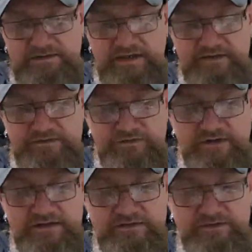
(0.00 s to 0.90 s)
Now, it doesn't
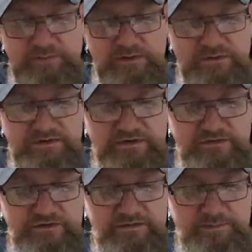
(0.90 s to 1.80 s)
say this is bottle
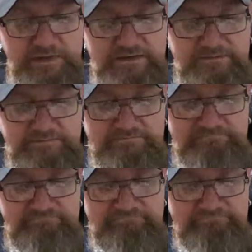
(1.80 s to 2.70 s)
conditioned, but
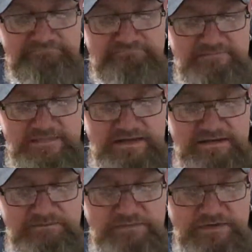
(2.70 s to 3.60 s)

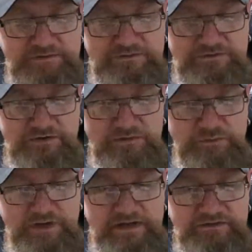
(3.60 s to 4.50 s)
yeah, I just
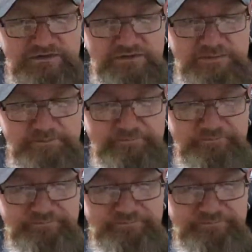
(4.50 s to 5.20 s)
caught that in time.